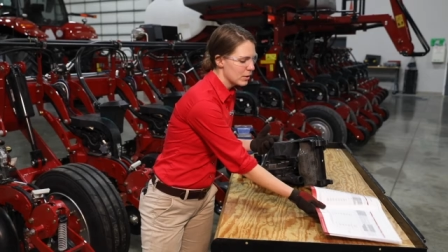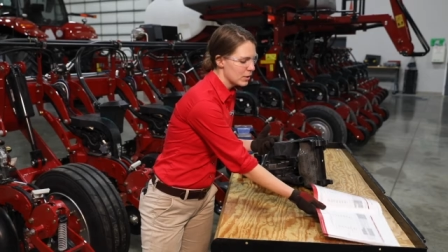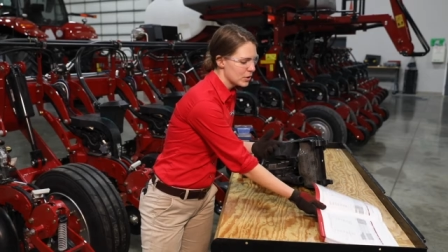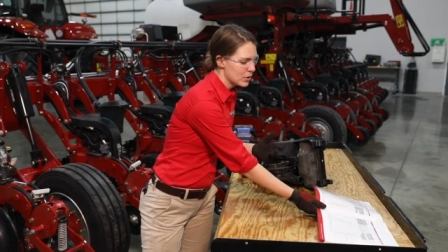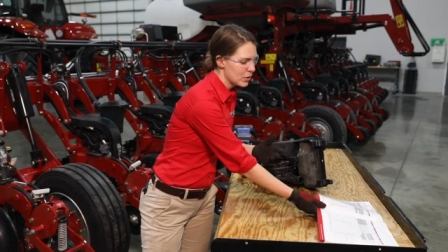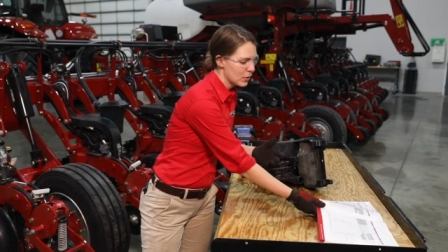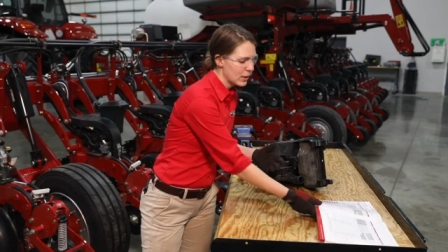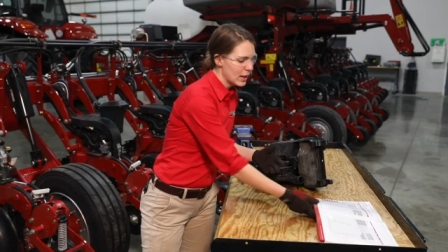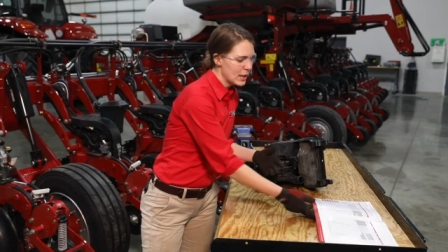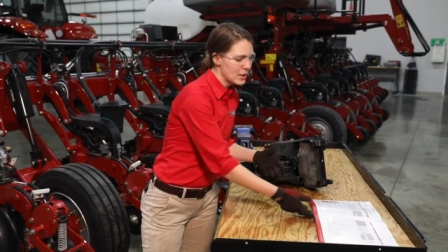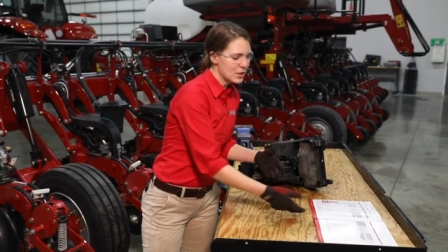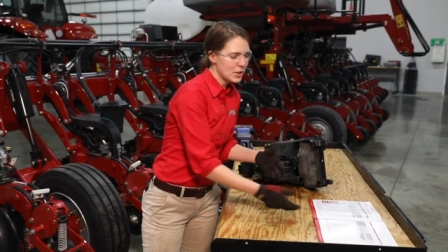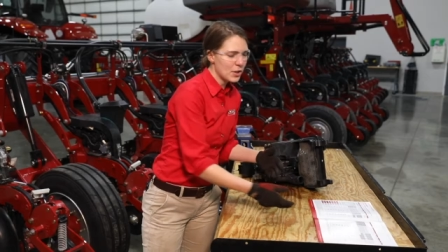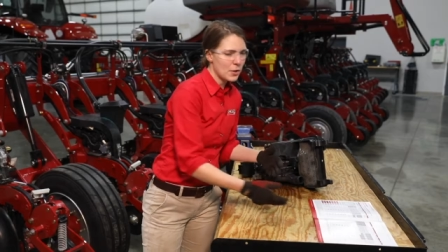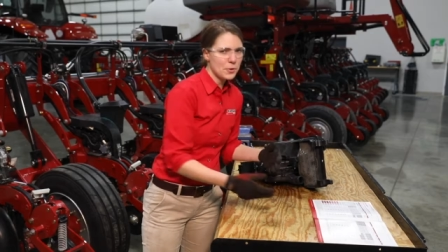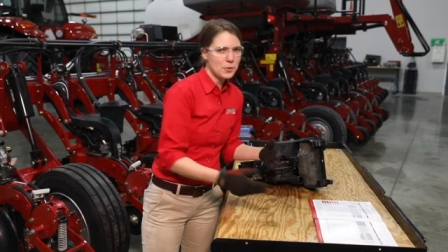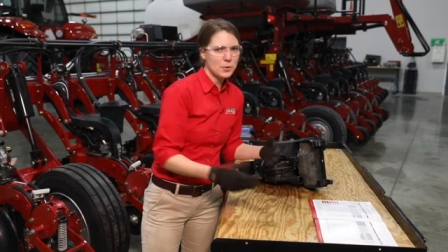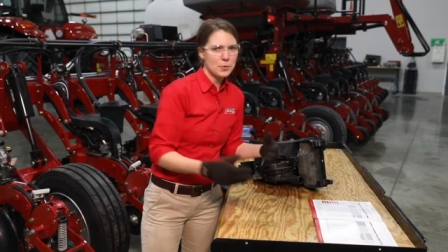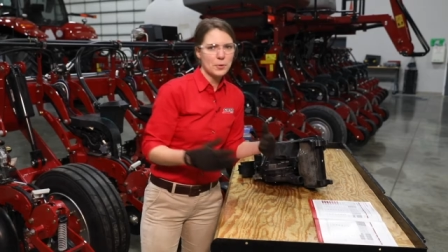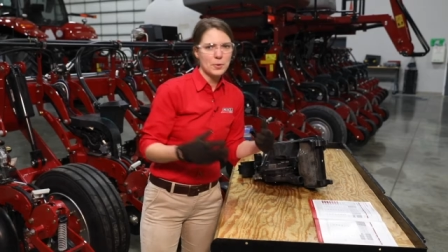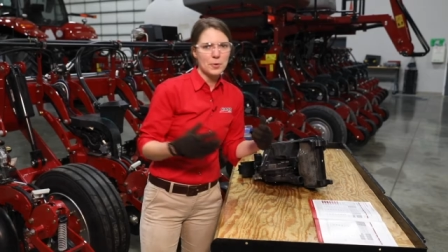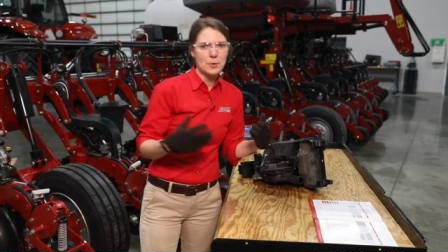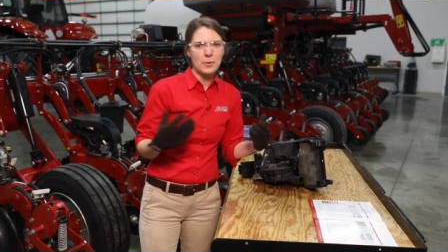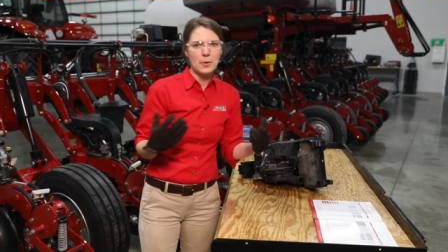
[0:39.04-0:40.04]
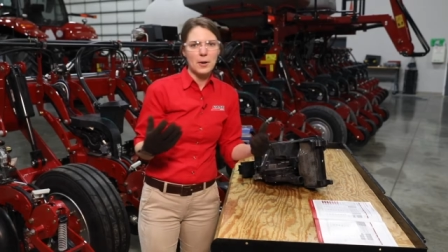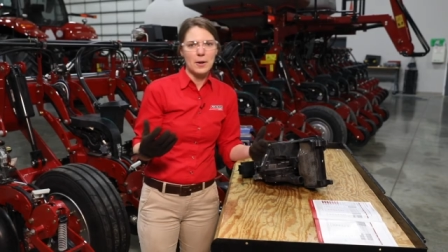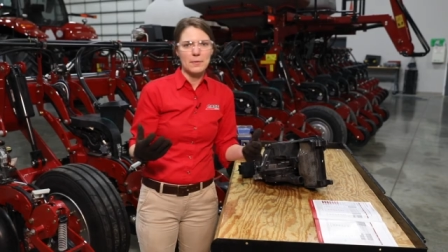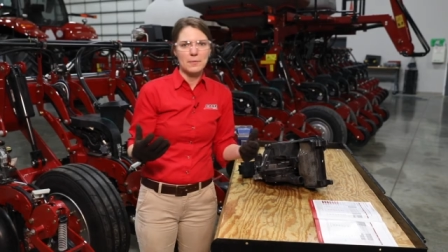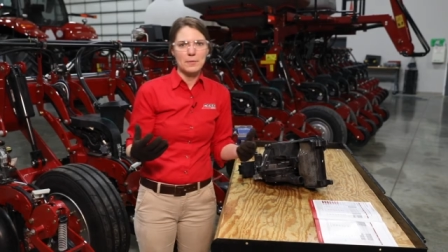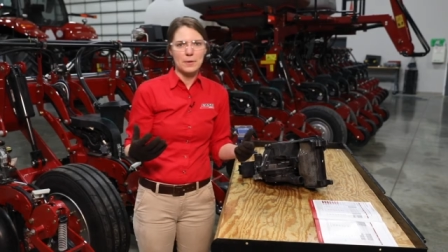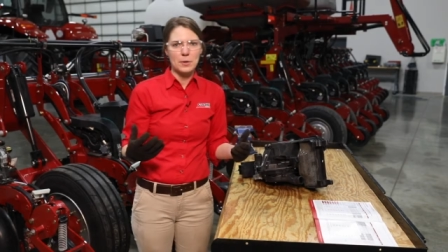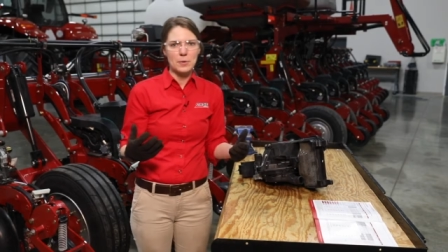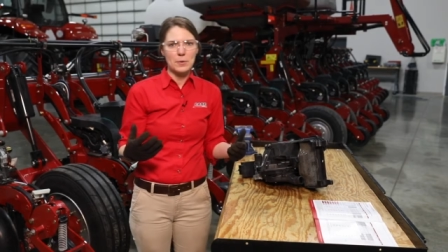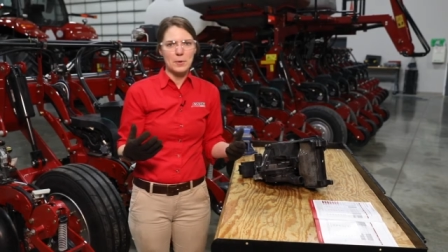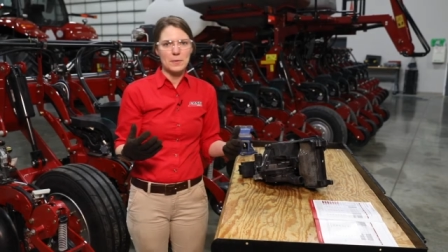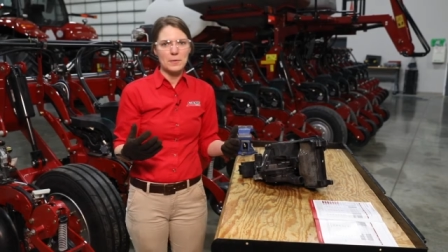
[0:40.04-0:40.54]
So let's go through a
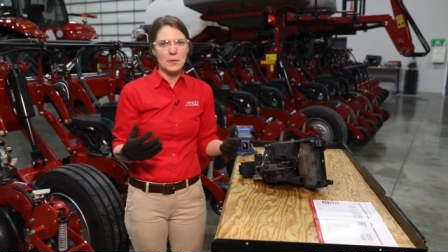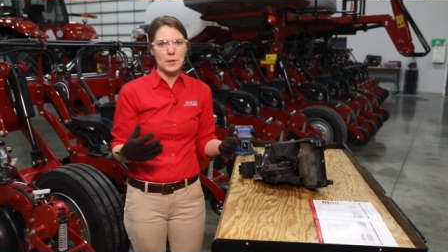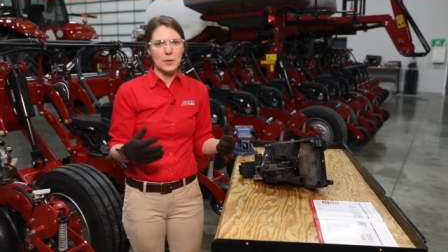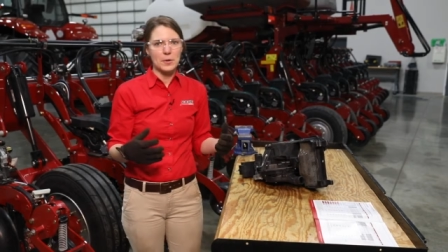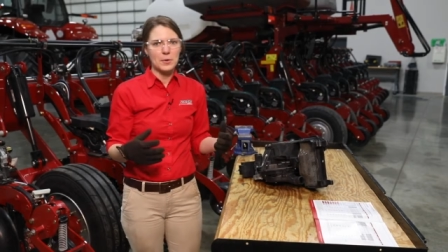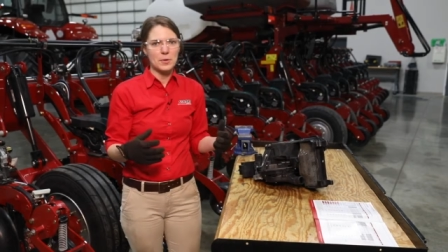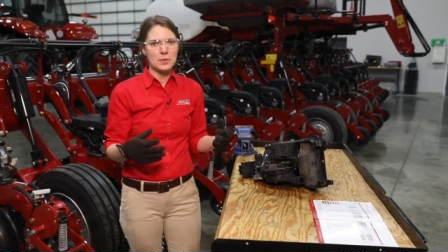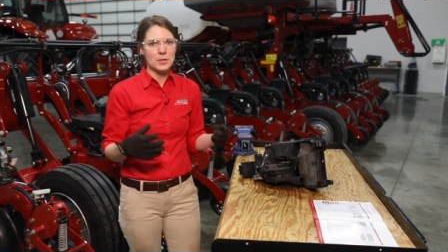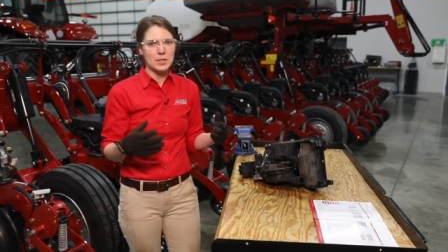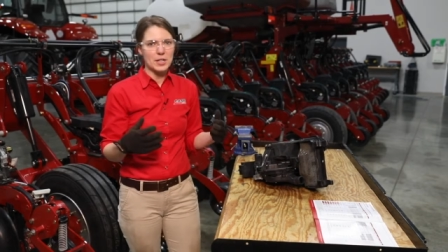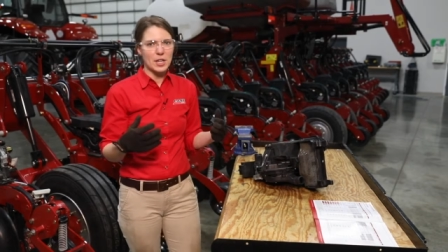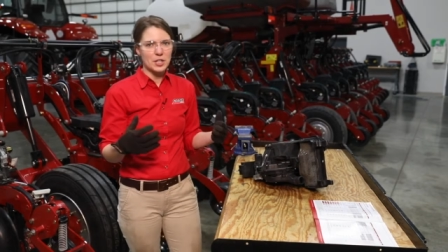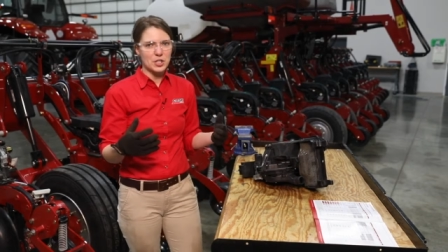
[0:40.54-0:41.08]
few of those